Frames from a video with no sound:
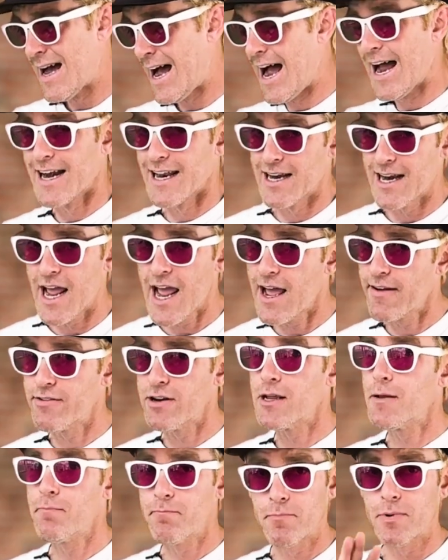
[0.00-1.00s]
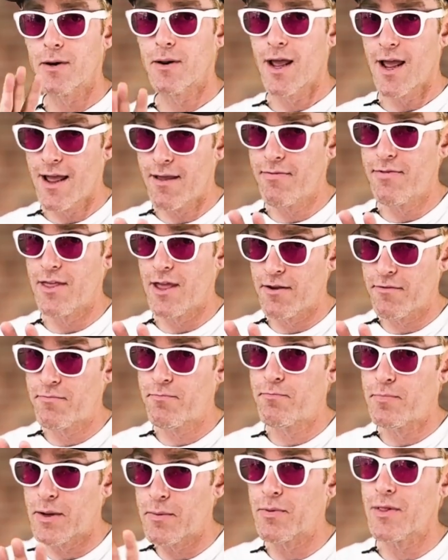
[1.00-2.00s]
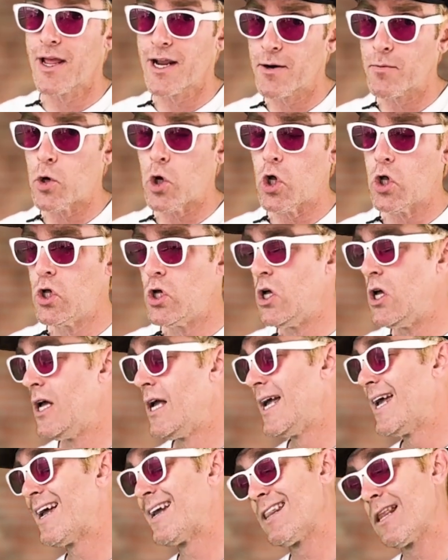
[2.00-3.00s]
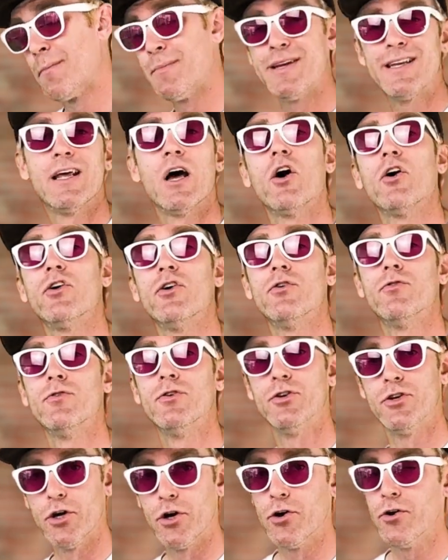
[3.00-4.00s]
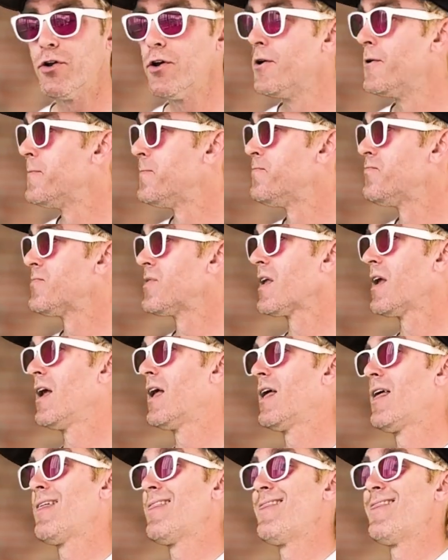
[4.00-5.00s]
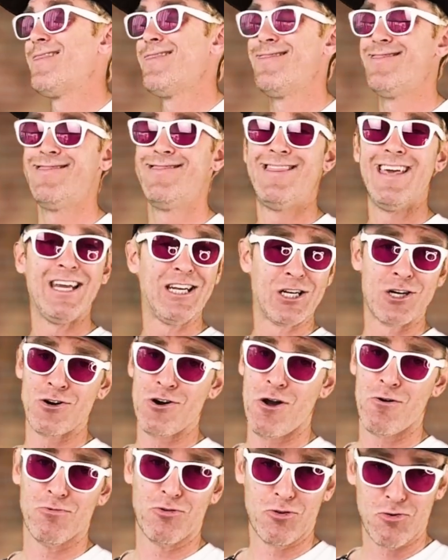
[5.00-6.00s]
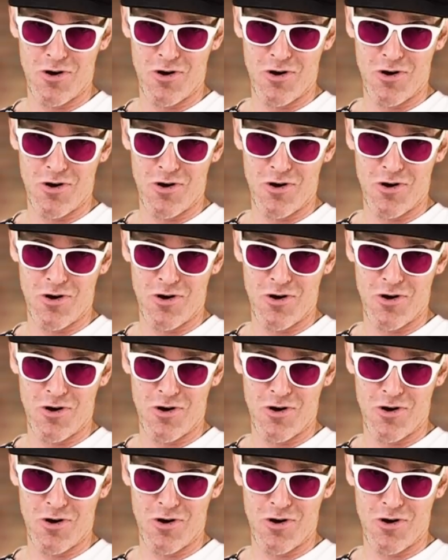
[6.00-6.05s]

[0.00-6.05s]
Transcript: I didn't have any, but people ate them all. And let me tell you, dude, they turn out